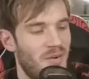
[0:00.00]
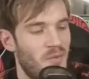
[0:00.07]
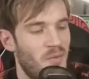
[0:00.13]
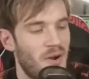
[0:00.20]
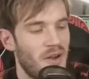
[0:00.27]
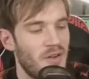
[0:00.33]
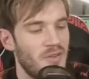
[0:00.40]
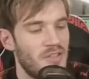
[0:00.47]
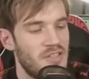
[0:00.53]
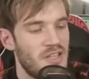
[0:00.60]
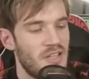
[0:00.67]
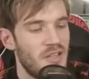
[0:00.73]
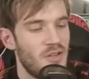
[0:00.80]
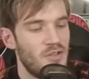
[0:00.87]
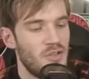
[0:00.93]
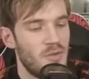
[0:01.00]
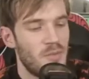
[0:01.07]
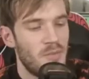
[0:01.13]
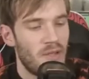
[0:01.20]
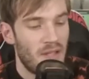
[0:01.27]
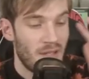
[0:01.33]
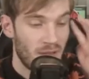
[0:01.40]
Where do you see
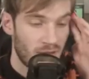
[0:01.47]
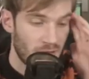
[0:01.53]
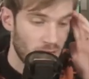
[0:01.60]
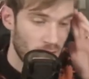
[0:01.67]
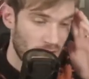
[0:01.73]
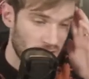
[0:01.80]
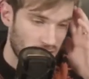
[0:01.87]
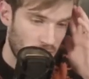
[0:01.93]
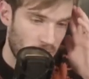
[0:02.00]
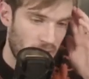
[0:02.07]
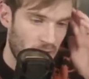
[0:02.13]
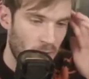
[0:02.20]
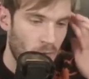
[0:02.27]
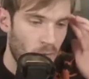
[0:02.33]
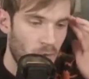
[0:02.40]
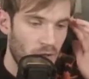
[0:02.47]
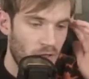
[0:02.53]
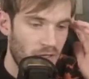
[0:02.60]
YouTube in two years from now? Will